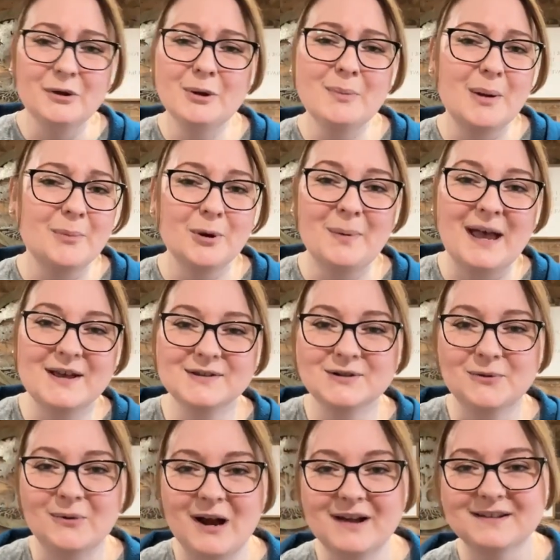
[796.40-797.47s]
I remember
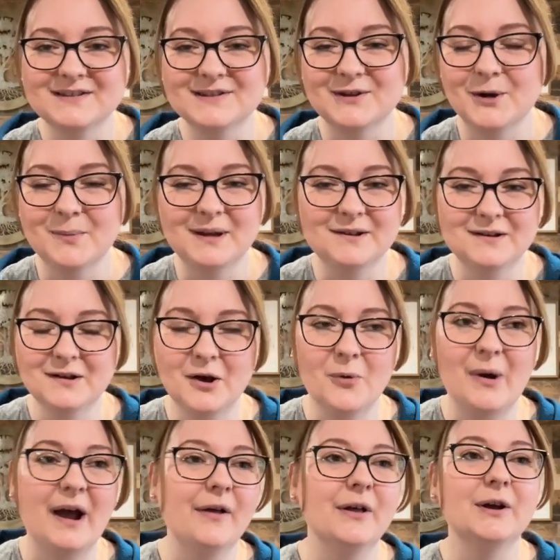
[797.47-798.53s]
Pastor Ron's sermon a
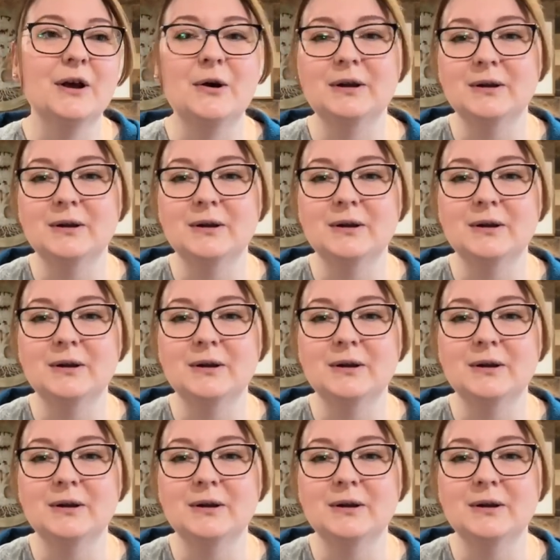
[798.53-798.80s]
while ago,